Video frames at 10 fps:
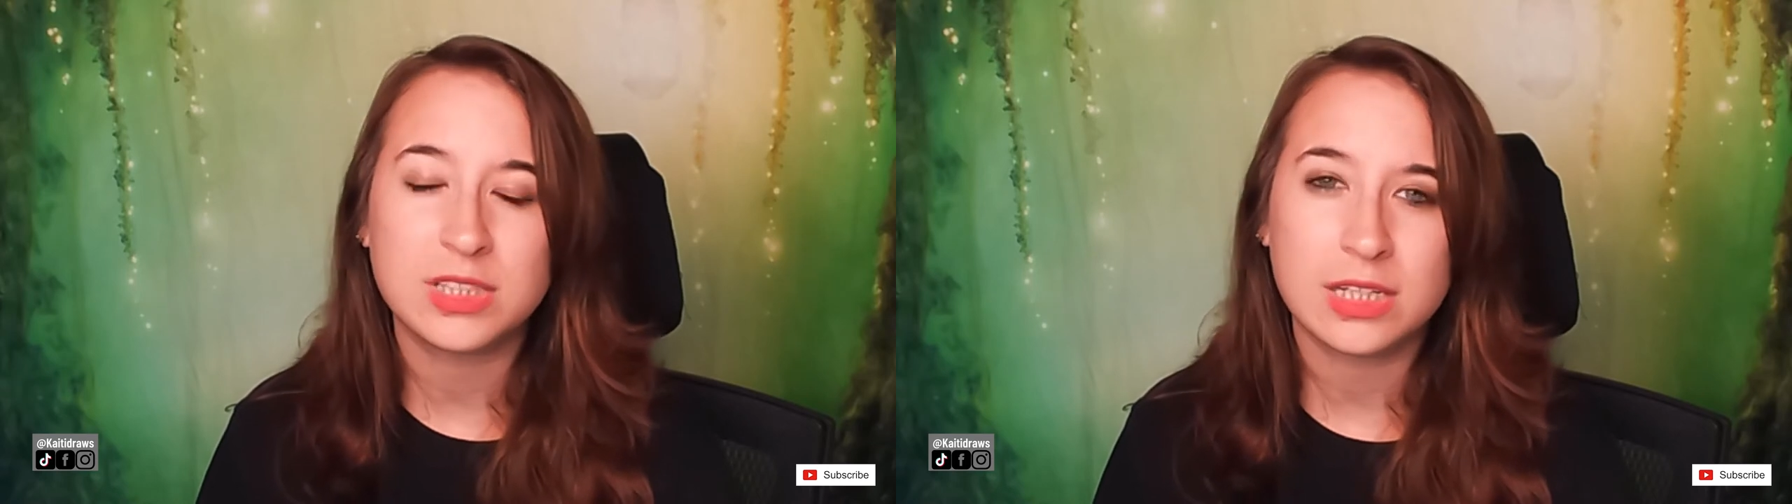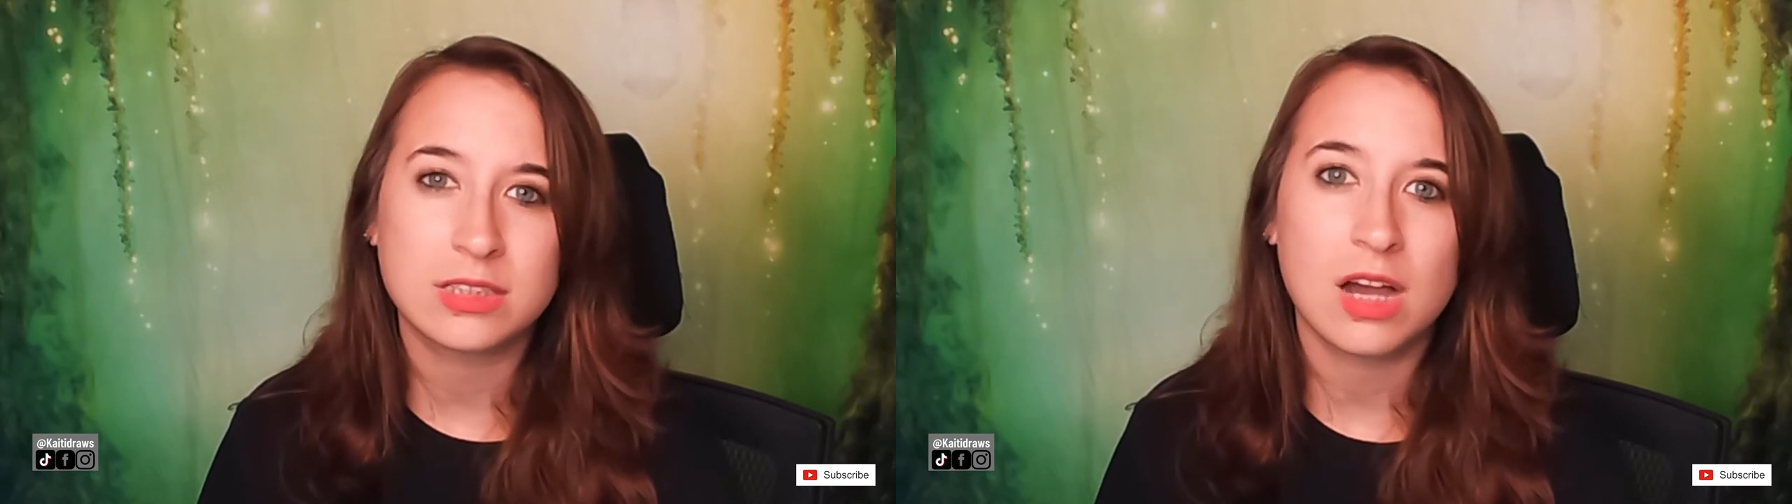
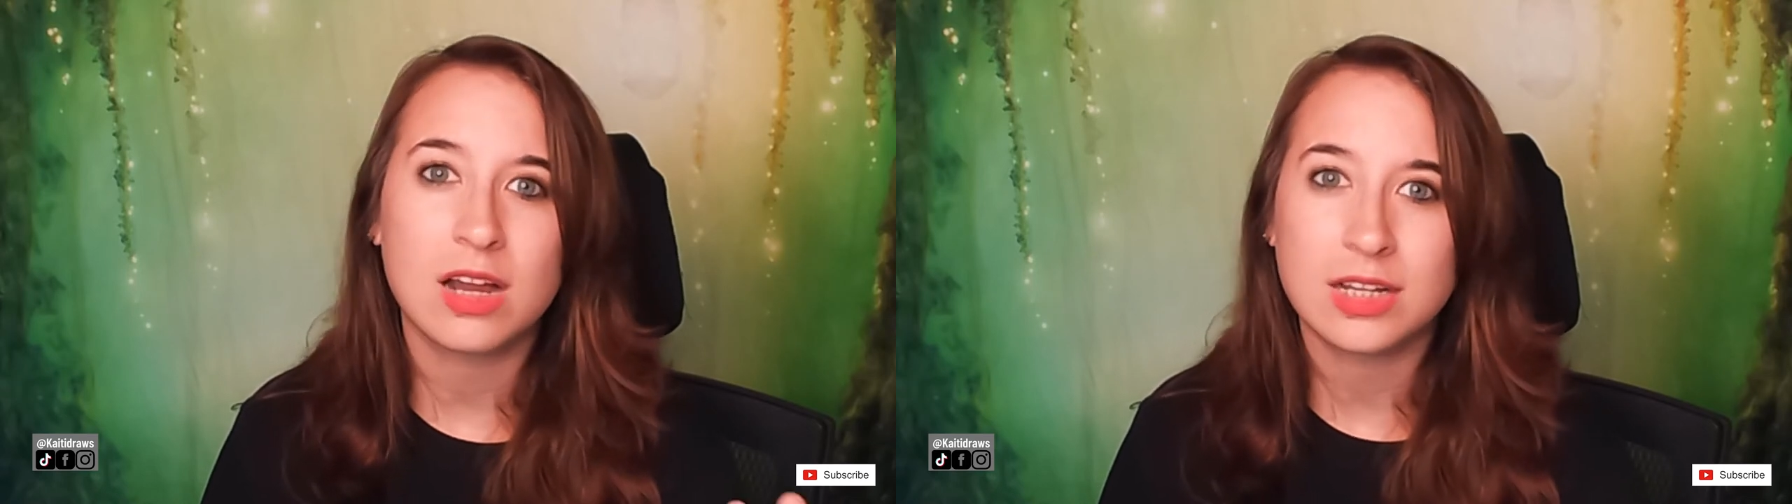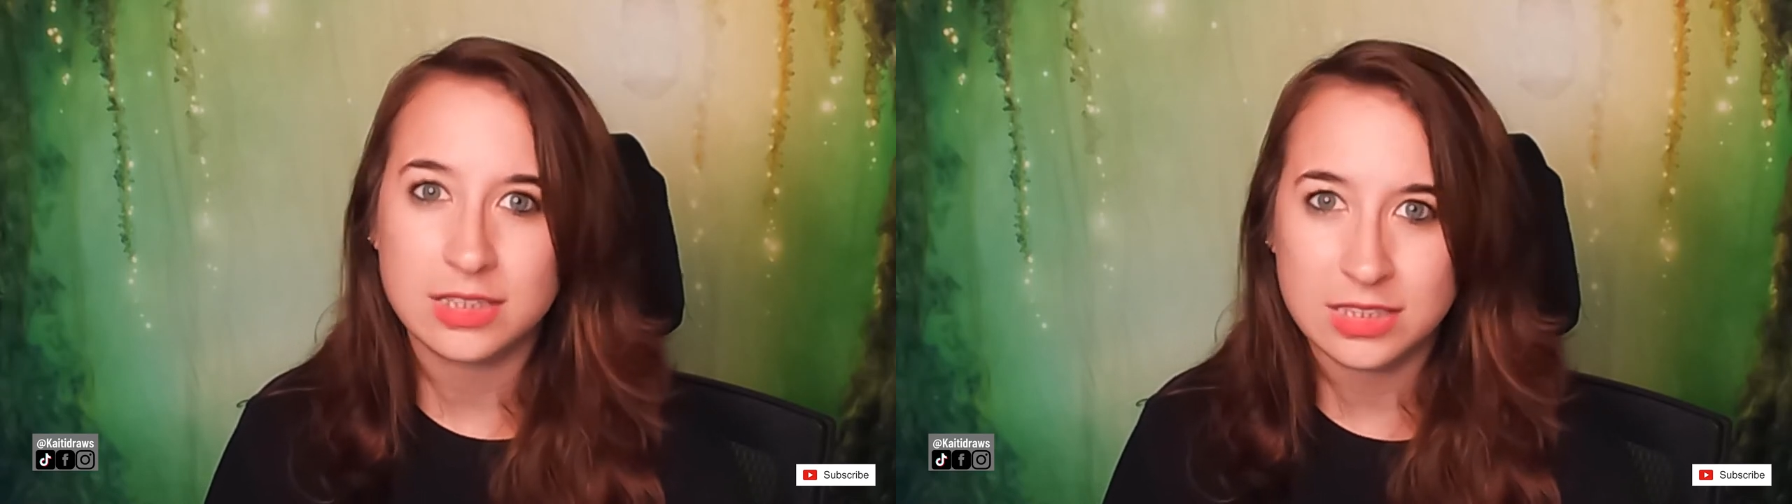
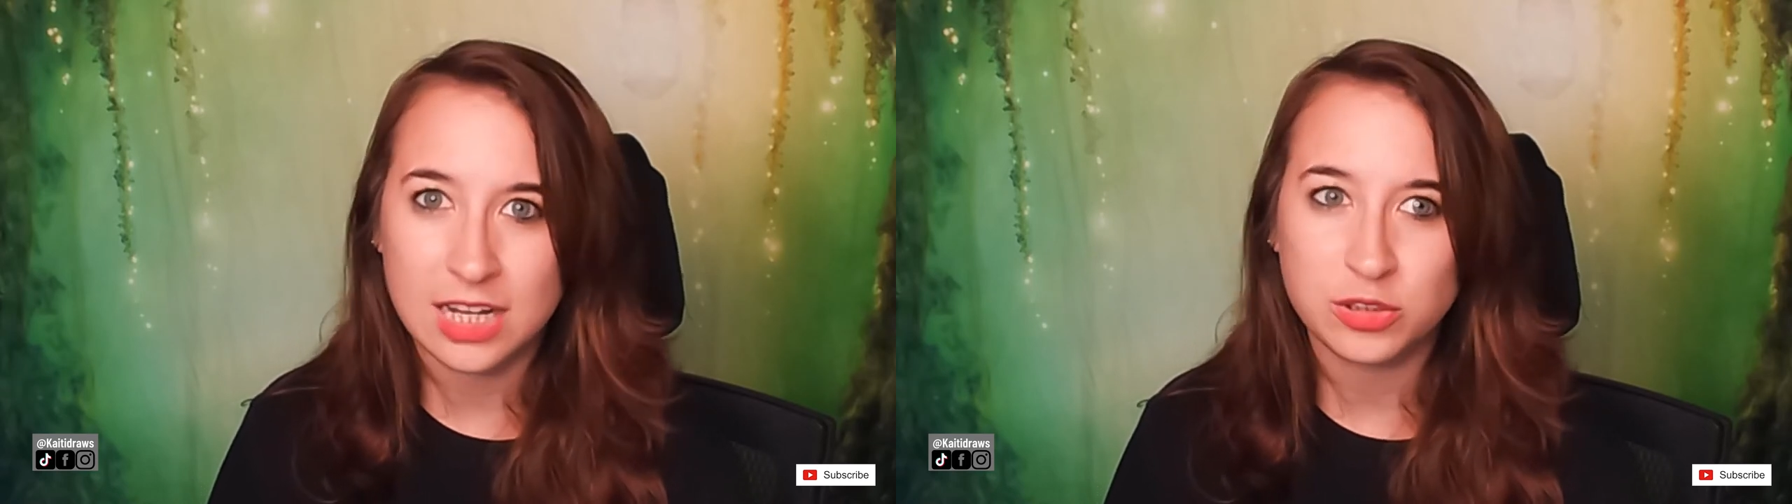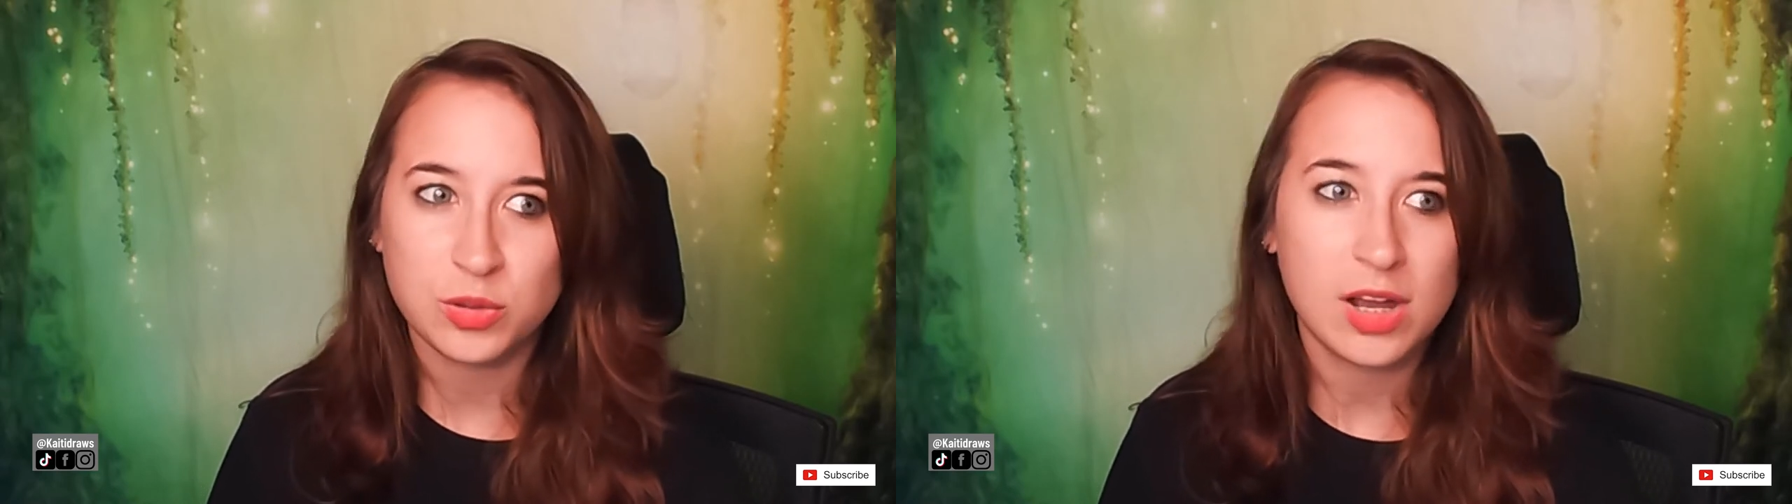TikTok,
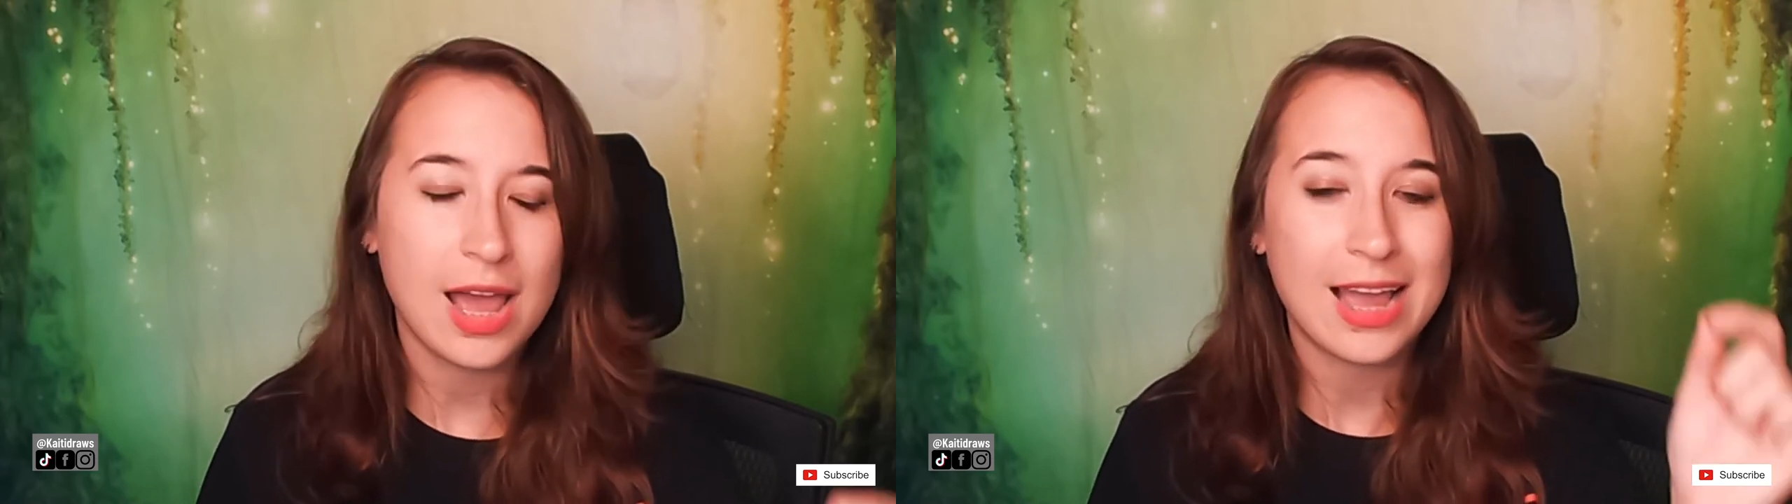etc.